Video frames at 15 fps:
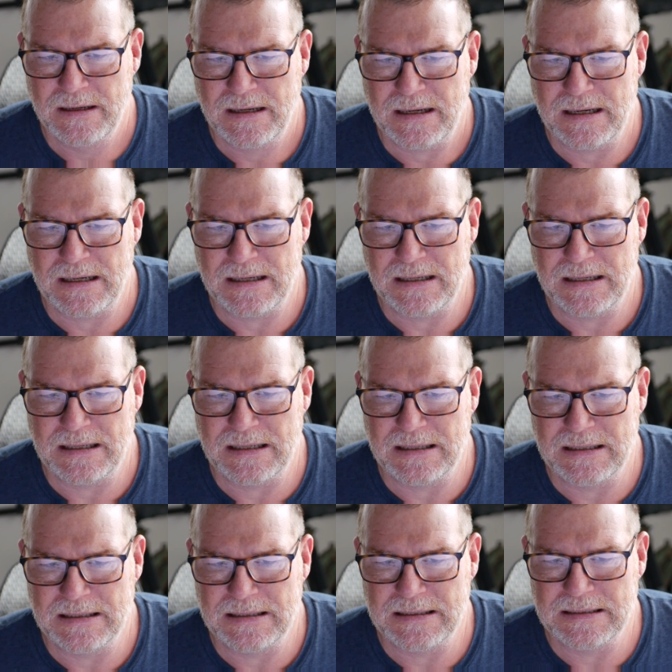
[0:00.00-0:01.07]

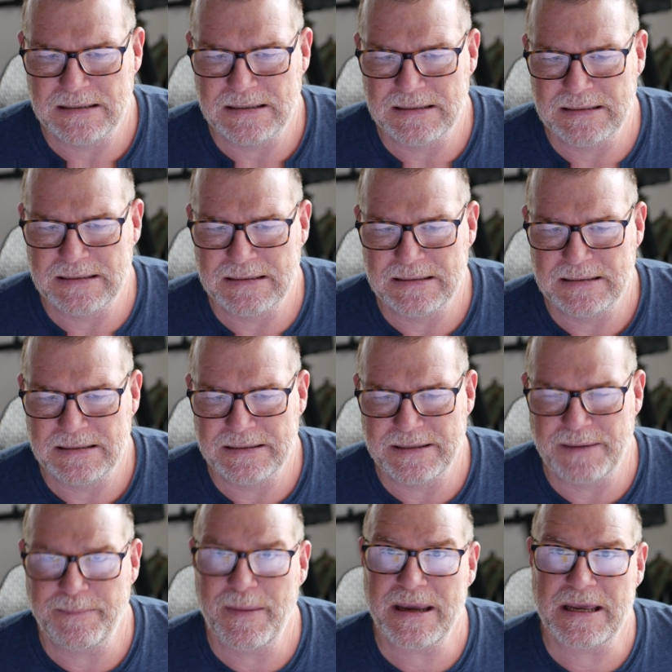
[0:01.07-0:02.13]

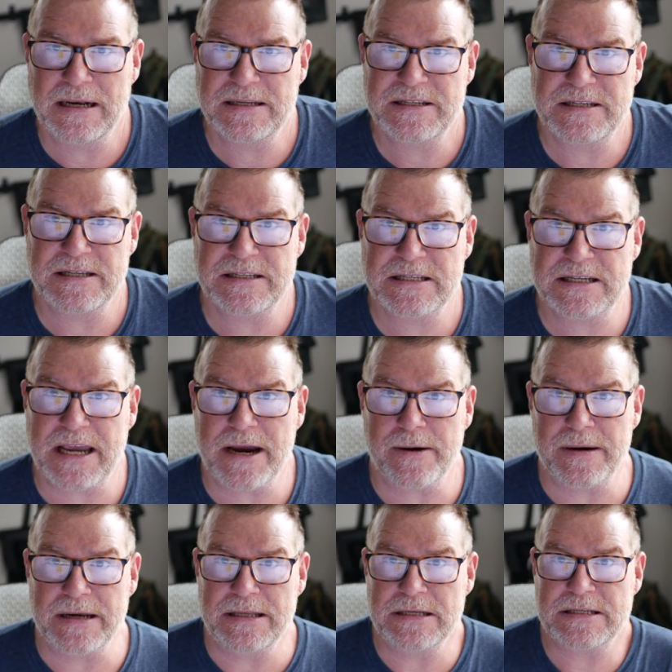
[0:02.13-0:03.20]
They make it
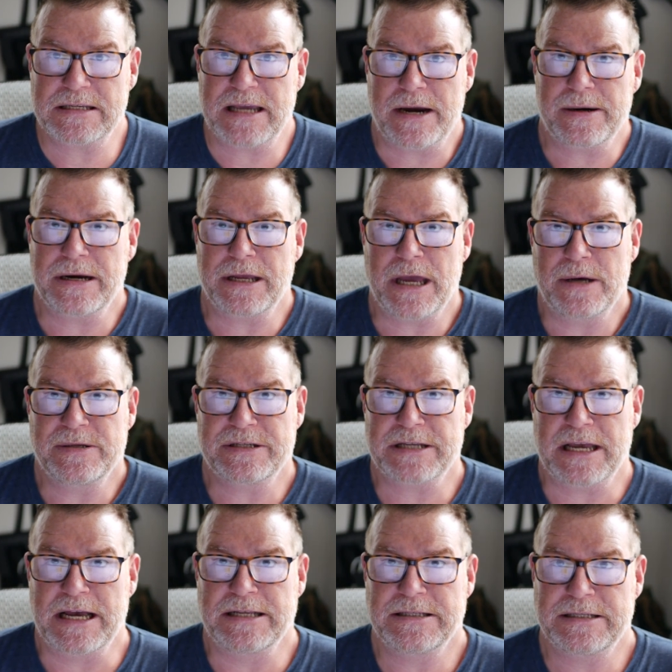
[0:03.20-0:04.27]
scary. The scary ghost
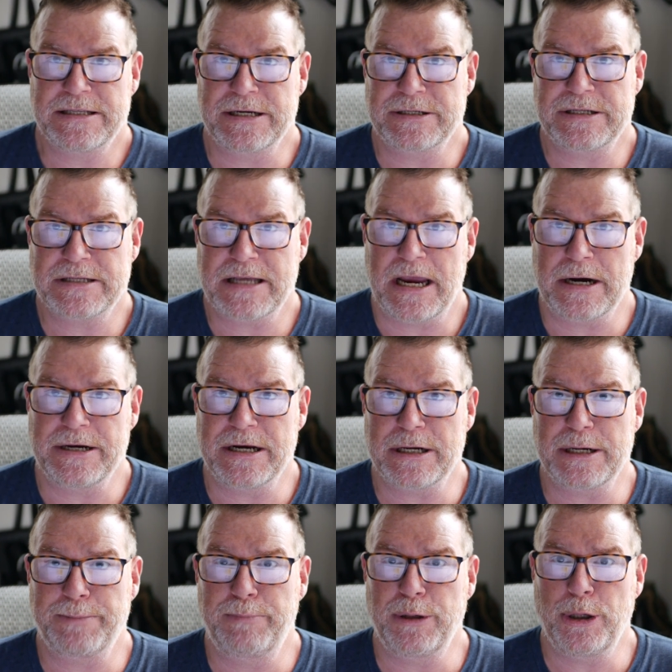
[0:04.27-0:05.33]
guns. They're scary. They're
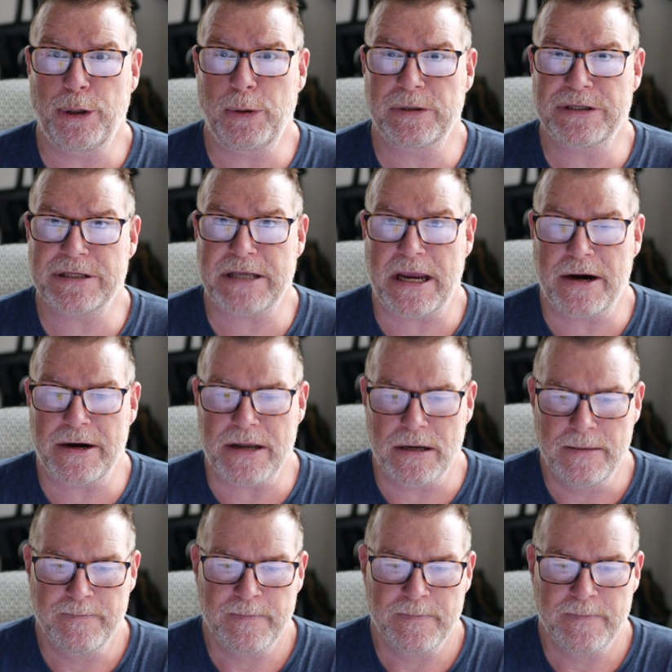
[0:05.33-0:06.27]
going to boo scare you.